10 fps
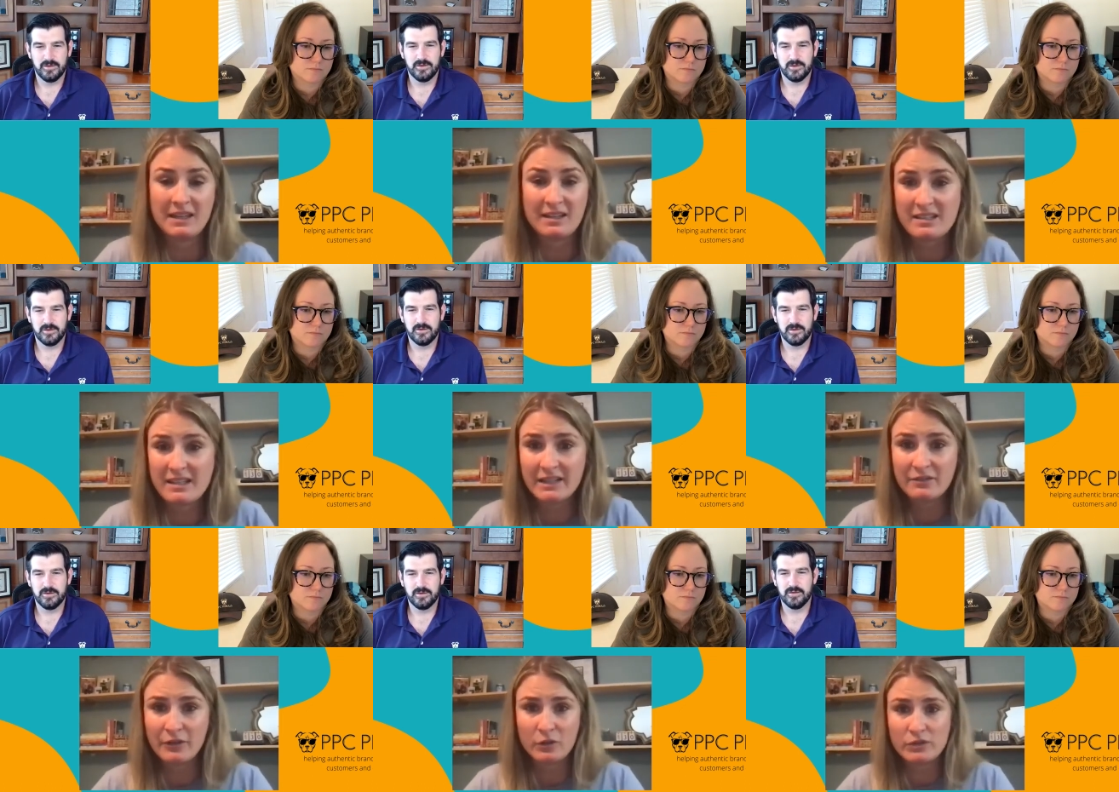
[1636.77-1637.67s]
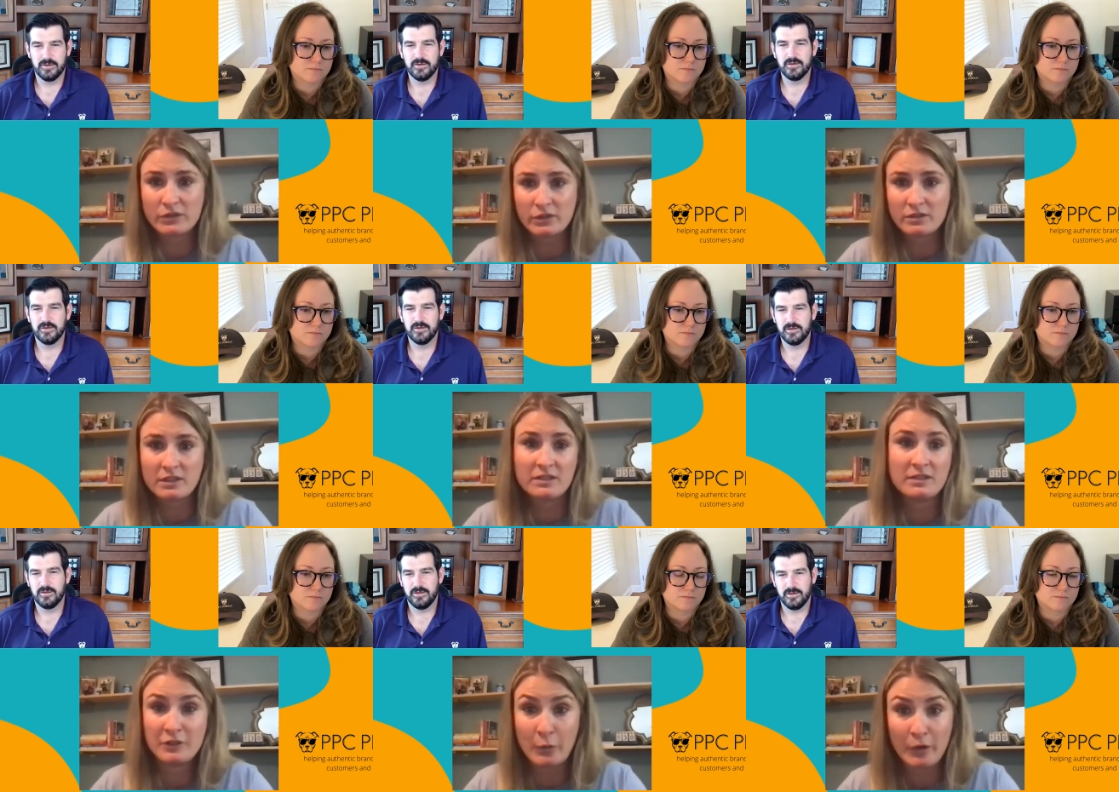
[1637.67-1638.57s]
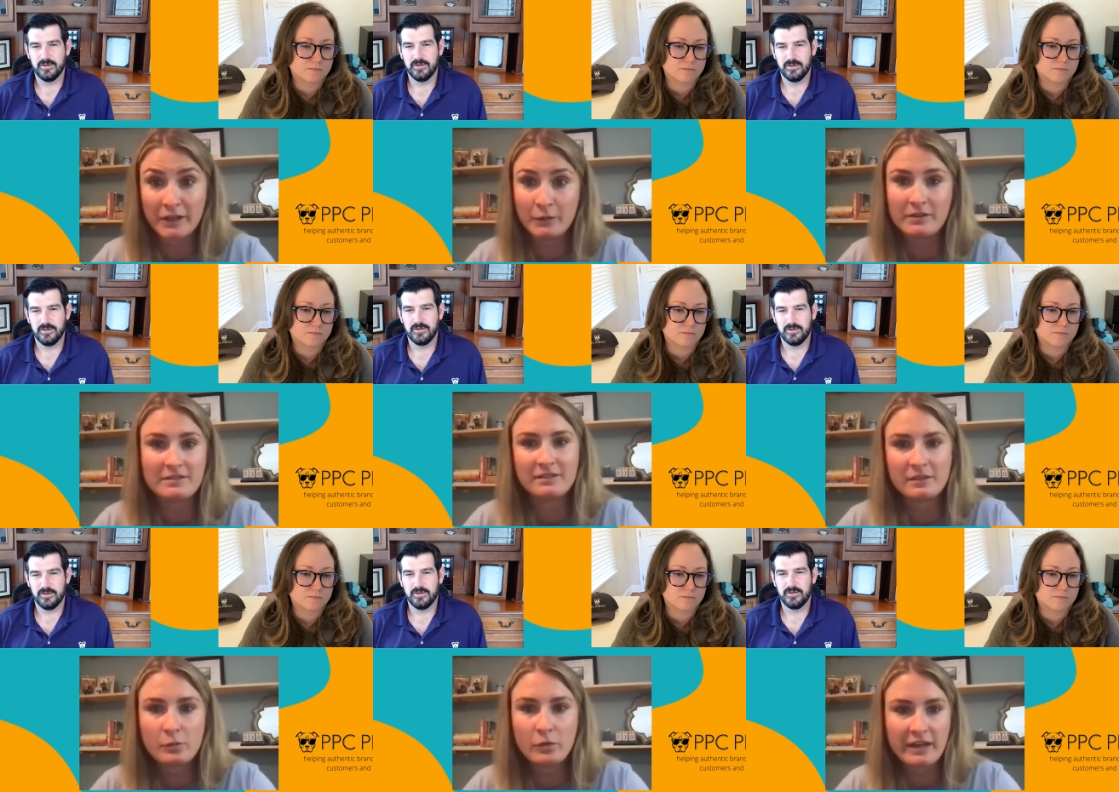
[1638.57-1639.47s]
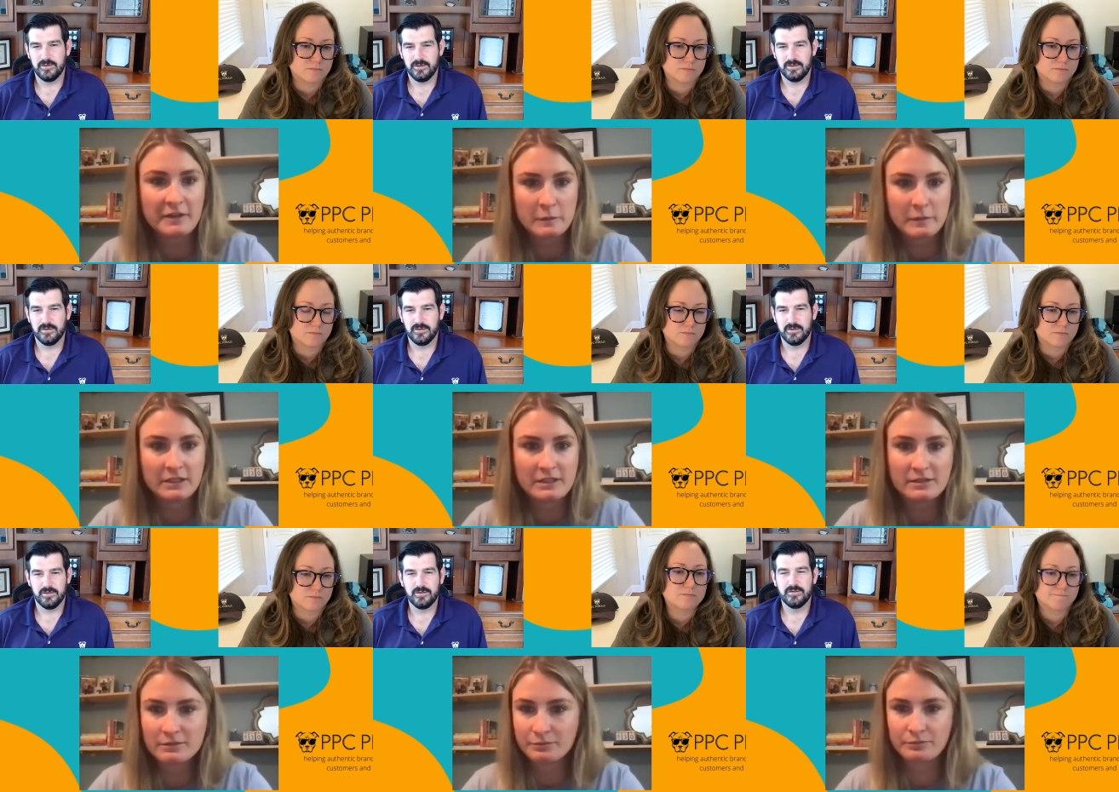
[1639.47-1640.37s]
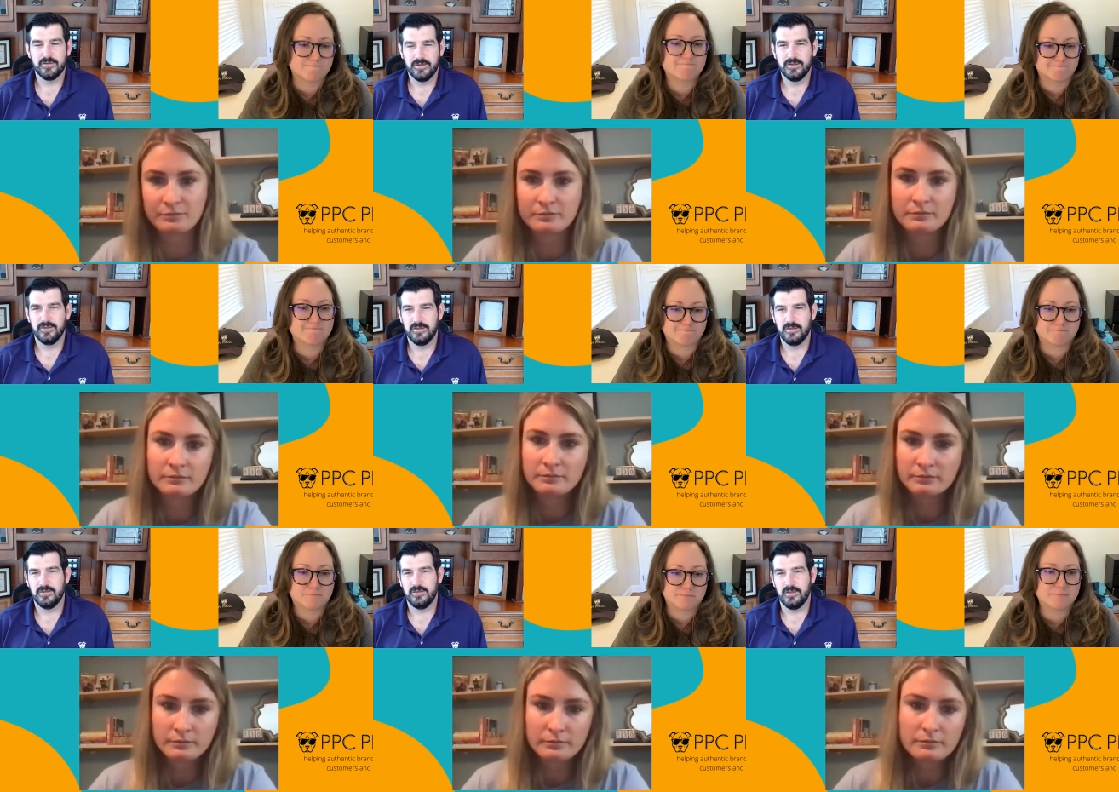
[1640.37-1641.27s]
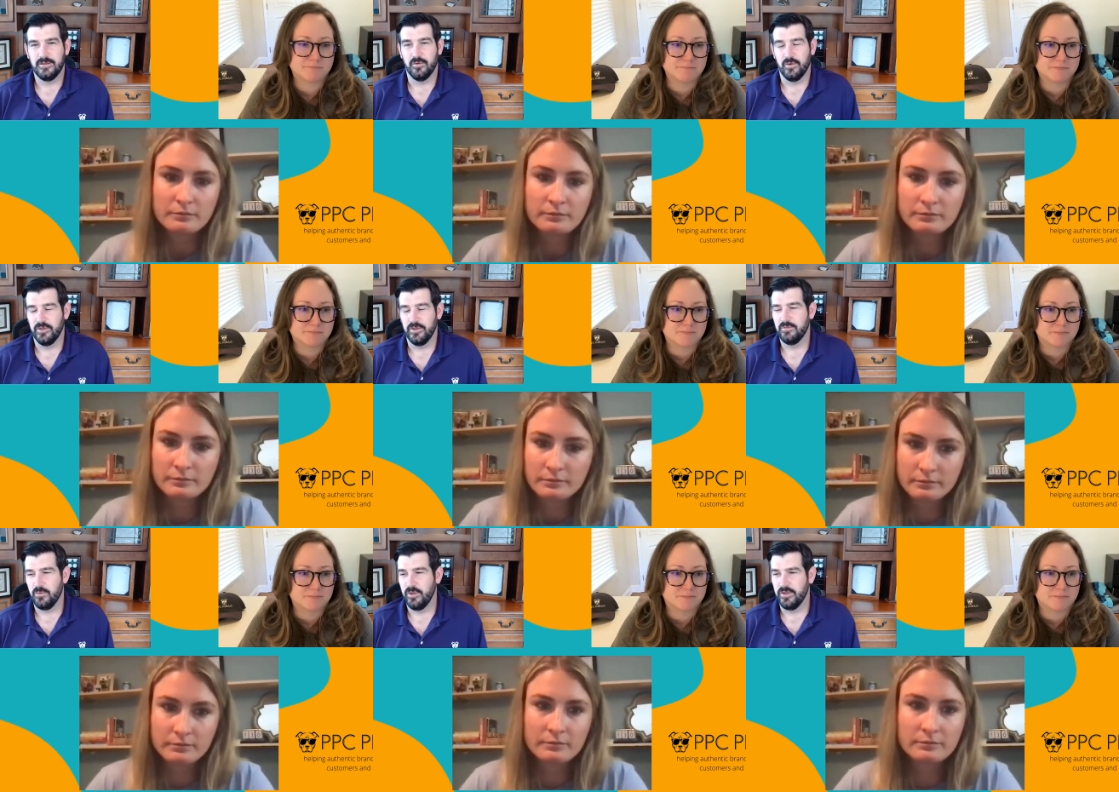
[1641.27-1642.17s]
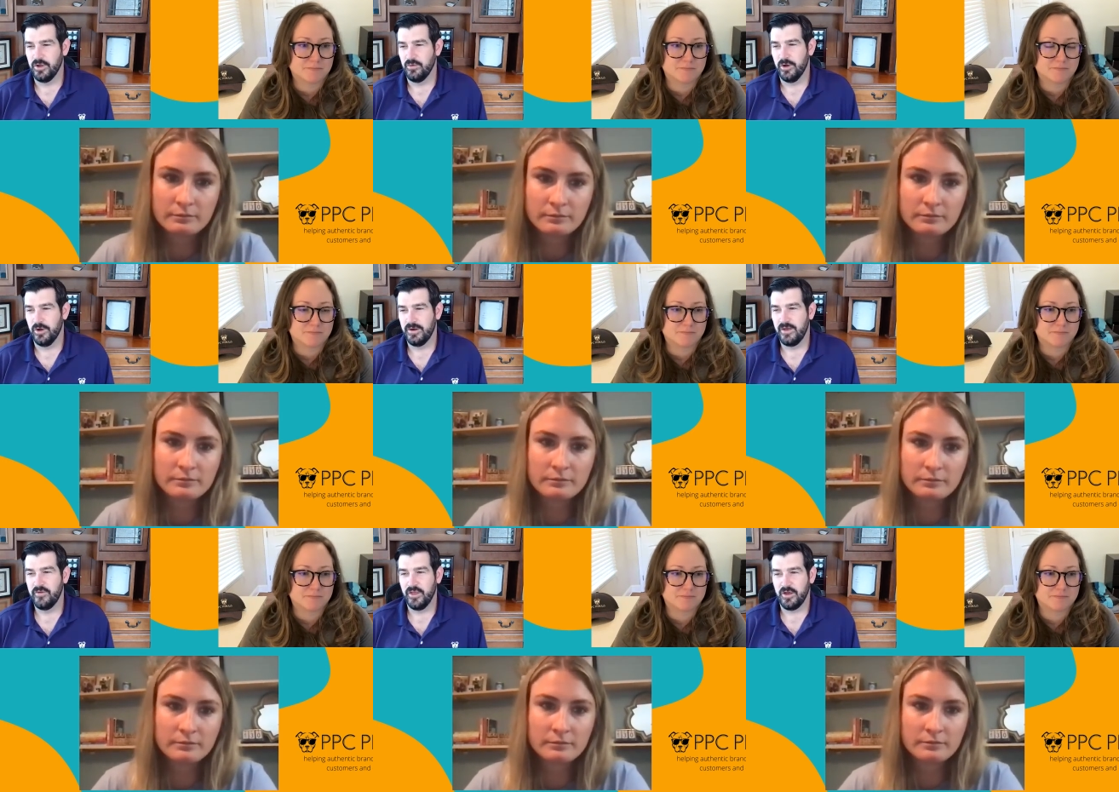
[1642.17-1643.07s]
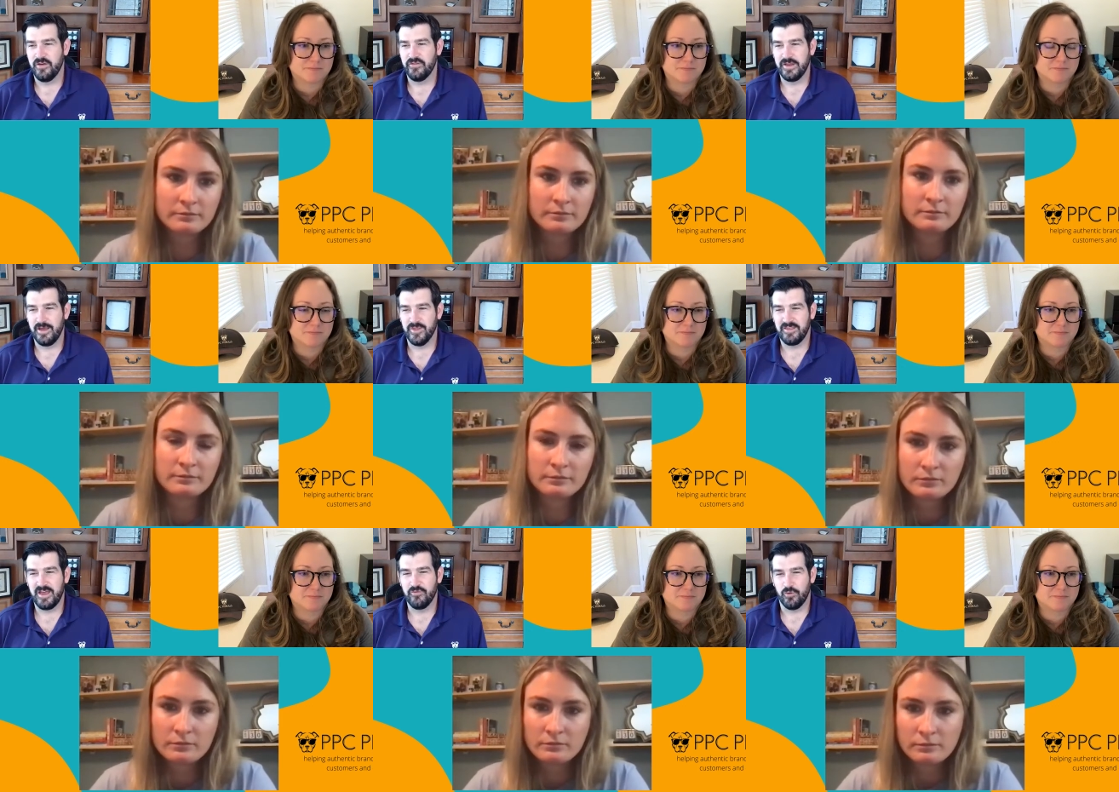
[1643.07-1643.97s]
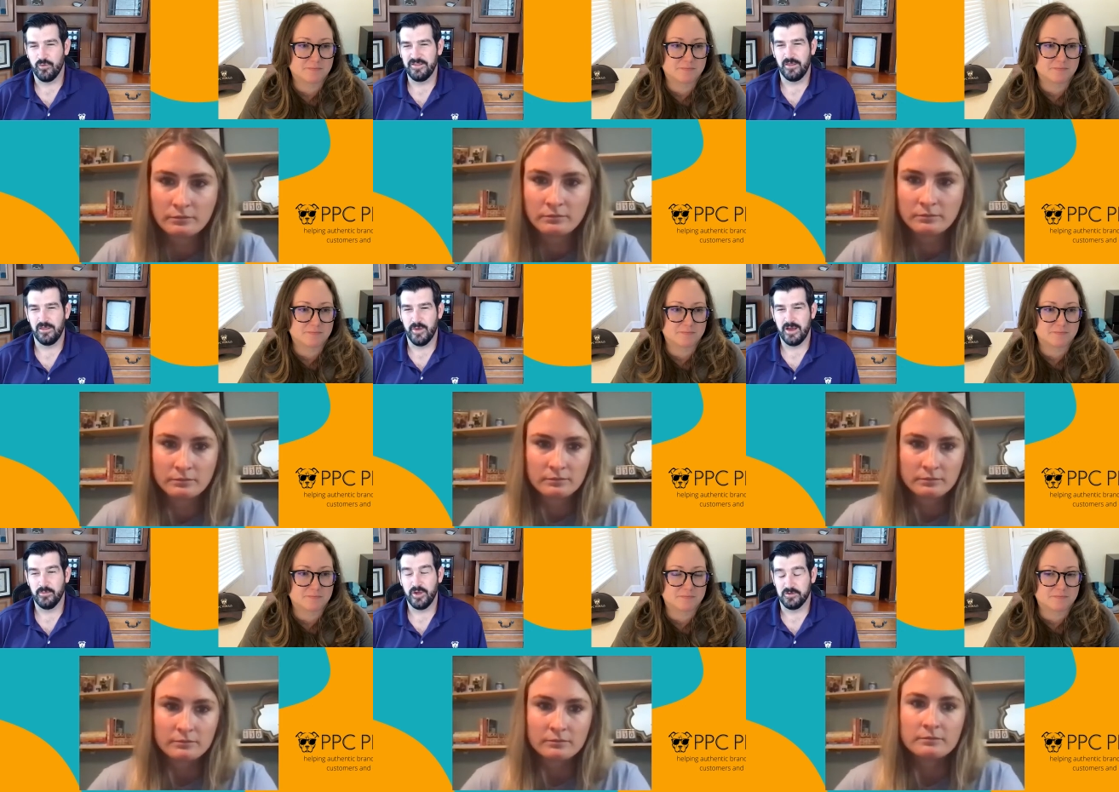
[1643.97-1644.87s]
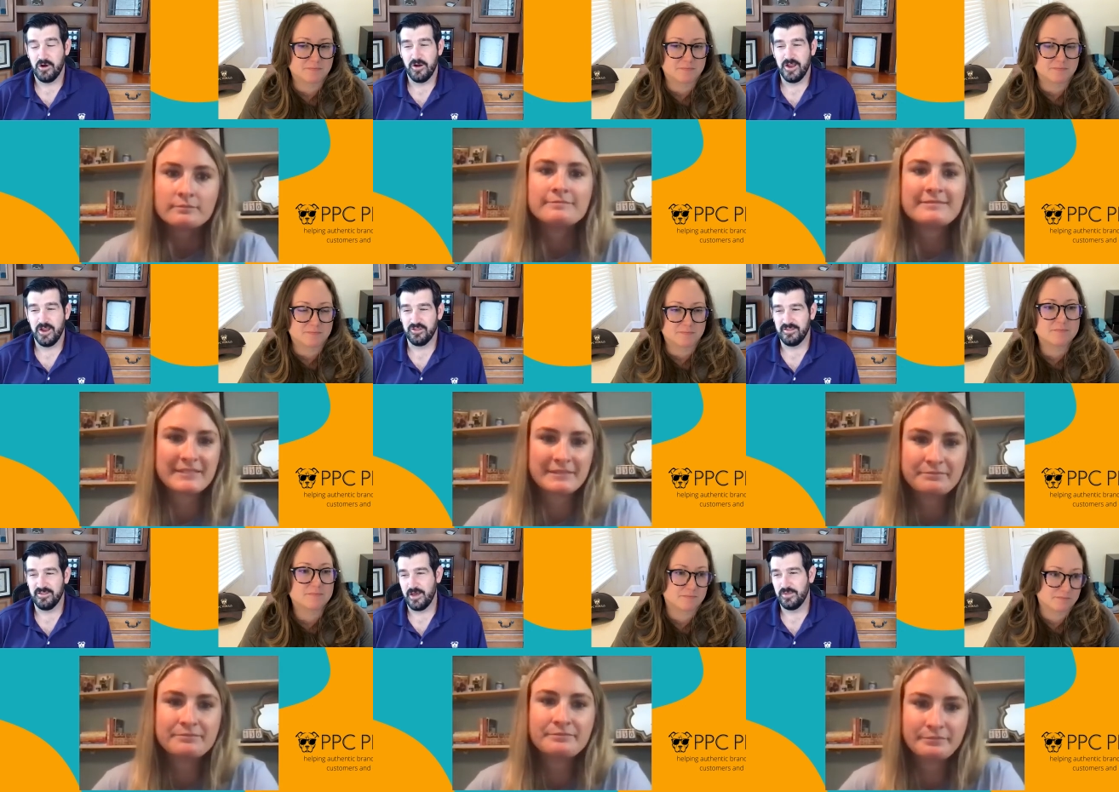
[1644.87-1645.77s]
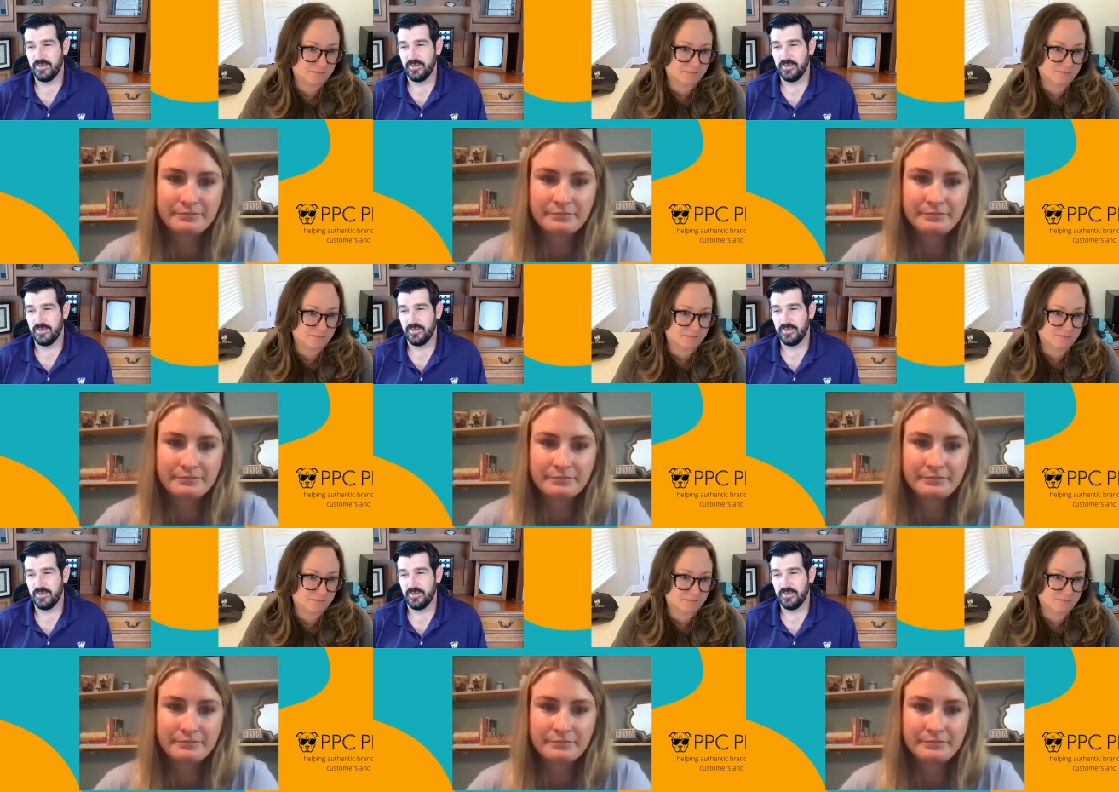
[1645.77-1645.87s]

Speaker 1: excited for the results because you're working with with experts.
Speaker 2: It's a really, really good one. I feel like oftentimes it's kind of a race to the bottom because there are agencies out